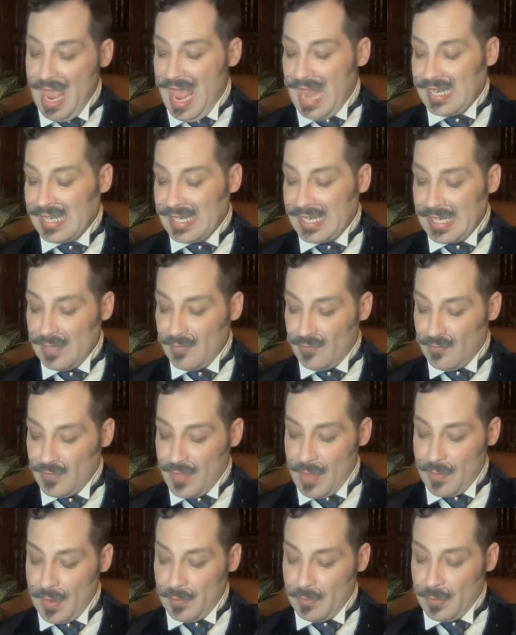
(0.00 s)
and give
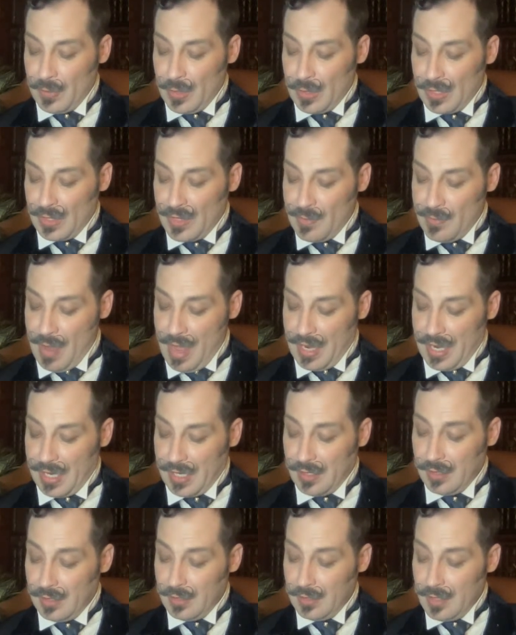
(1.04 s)
them at Berga the
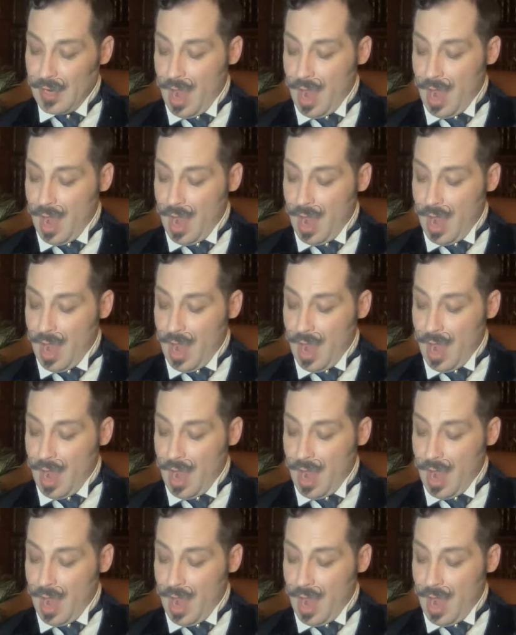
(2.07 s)
money.